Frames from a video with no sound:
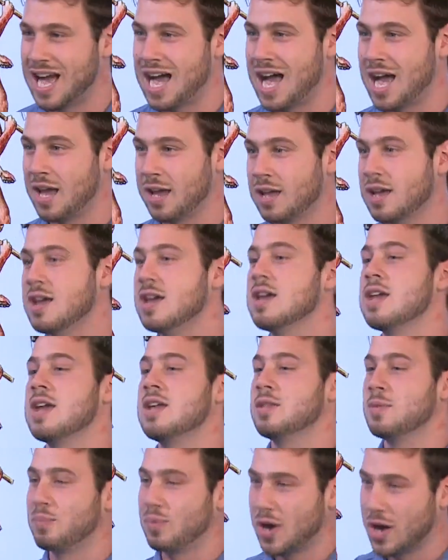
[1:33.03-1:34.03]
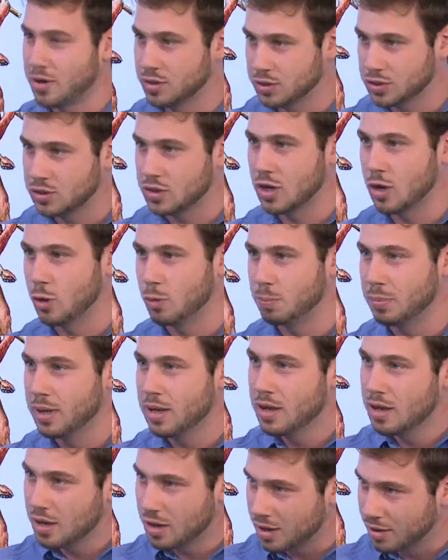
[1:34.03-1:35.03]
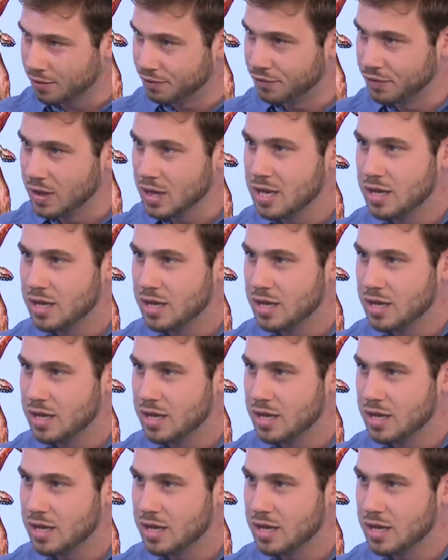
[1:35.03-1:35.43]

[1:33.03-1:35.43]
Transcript: eye in the broader scope of